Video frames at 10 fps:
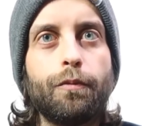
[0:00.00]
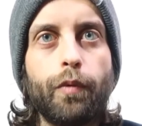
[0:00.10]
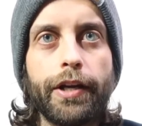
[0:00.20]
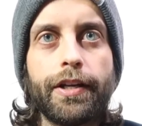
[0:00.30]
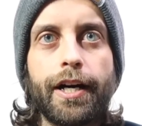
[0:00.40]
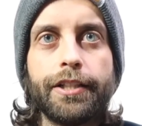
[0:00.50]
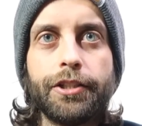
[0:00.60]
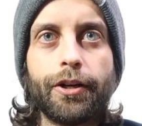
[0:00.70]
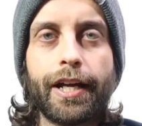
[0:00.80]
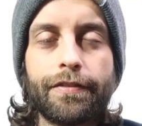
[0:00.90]
WhatNot,
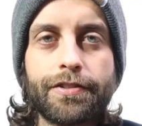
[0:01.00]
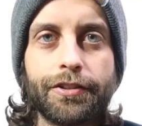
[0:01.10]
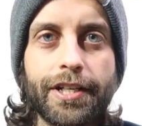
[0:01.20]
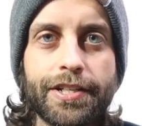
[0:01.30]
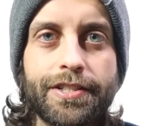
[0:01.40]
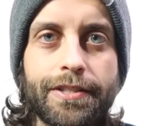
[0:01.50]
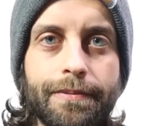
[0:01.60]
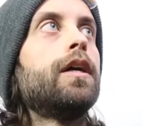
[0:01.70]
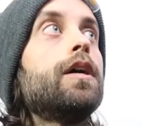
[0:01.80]
you don't have to list.